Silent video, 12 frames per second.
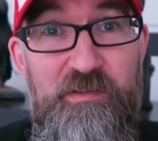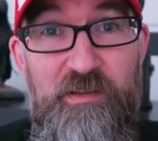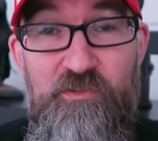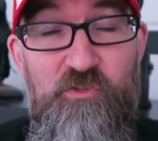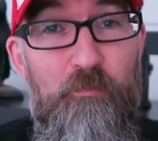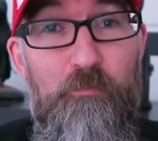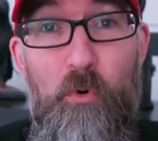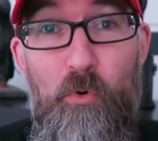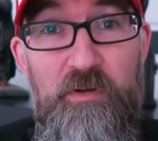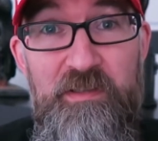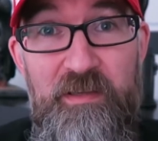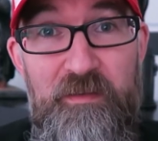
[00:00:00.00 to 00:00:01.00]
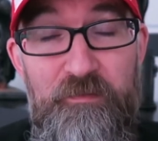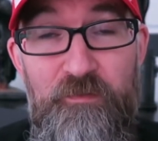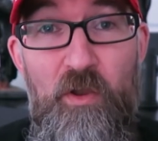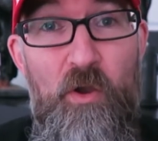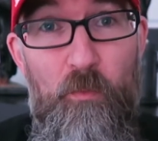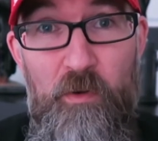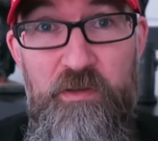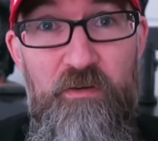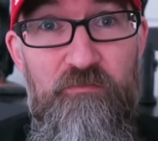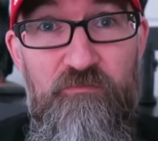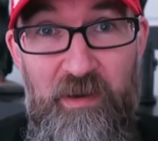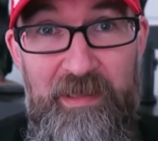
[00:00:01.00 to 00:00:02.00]
they're supportive when
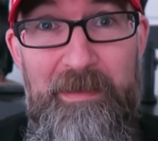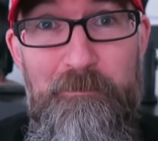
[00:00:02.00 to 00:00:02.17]
you're running